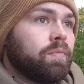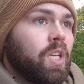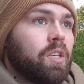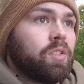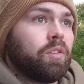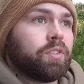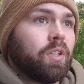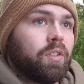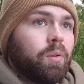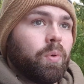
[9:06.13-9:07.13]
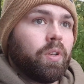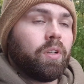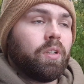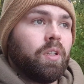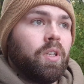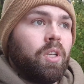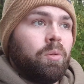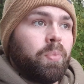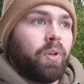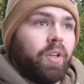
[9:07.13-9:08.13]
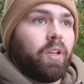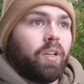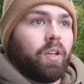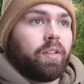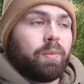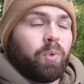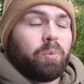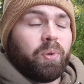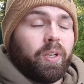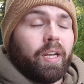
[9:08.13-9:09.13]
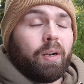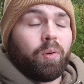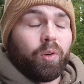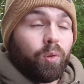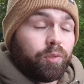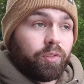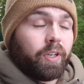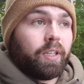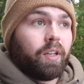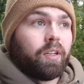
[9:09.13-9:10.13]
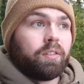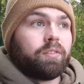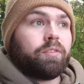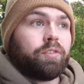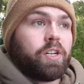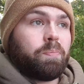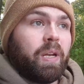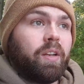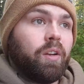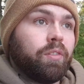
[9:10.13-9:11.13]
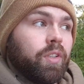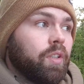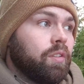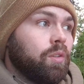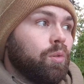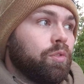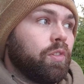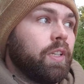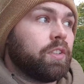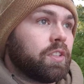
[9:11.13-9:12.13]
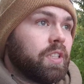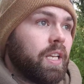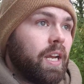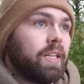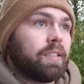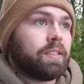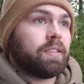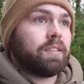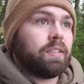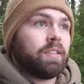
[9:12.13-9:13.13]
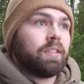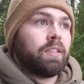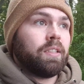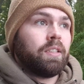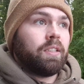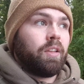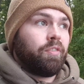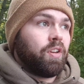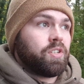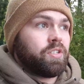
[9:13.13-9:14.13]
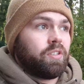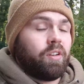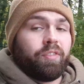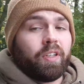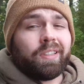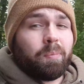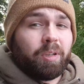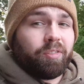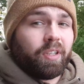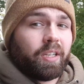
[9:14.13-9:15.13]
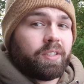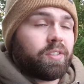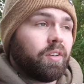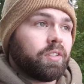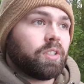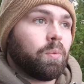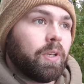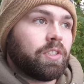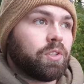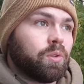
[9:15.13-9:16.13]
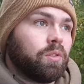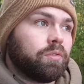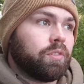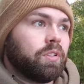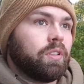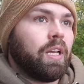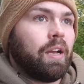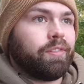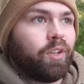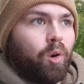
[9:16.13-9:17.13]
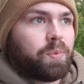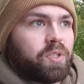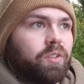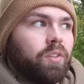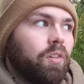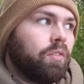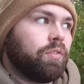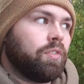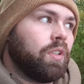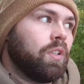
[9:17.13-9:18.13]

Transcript: kicks off. So I don't want to I didn't want to put it out on all 3, like fresh bait over all 3, just in case the fish are feeling a bit finicky tonight. So I wanted to sort of have the option of